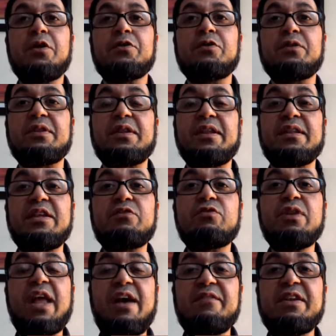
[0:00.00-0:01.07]
so this
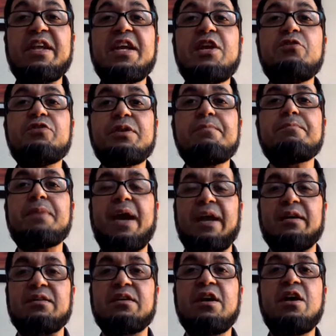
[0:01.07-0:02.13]
will have a huge
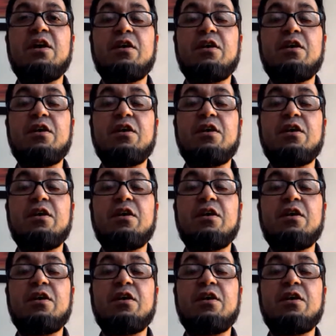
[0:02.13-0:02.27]
impact,